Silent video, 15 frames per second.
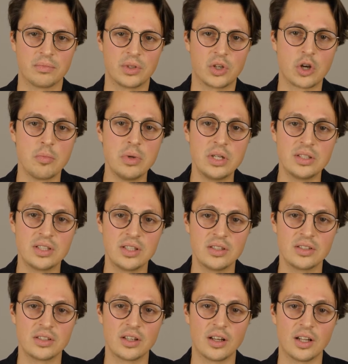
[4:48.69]

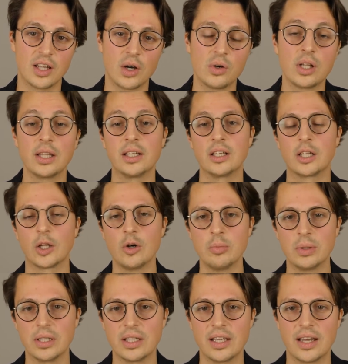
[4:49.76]
communities locally and
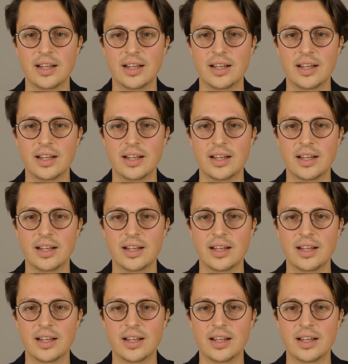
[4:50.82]
globally,